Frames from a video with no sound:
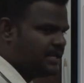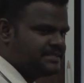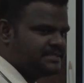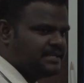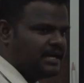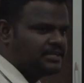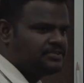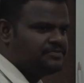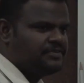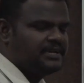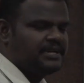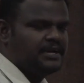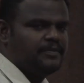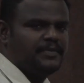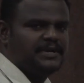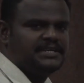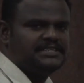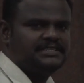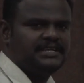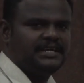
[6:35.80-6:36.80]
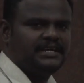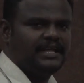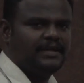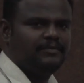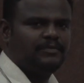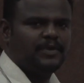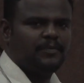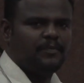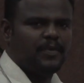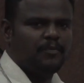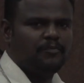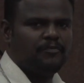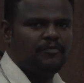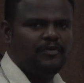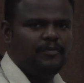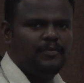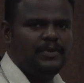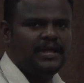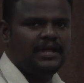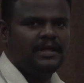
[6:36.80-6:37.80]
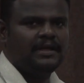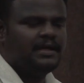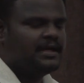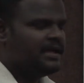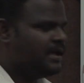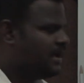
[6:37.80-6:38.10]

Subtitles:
is activated, means that time the pump will be